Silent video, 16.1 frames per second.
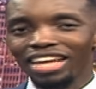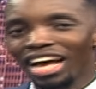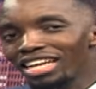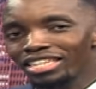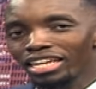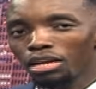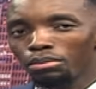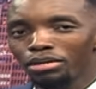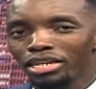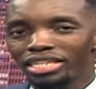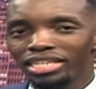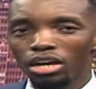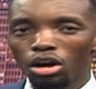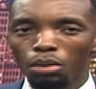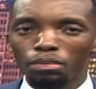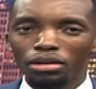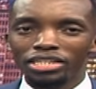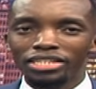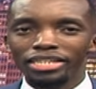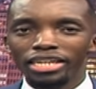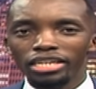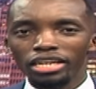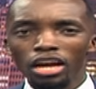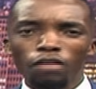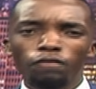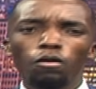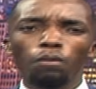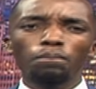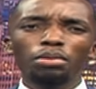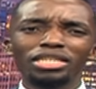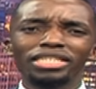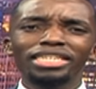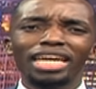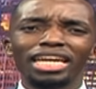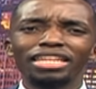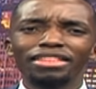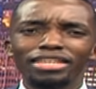are celebrating our president for basically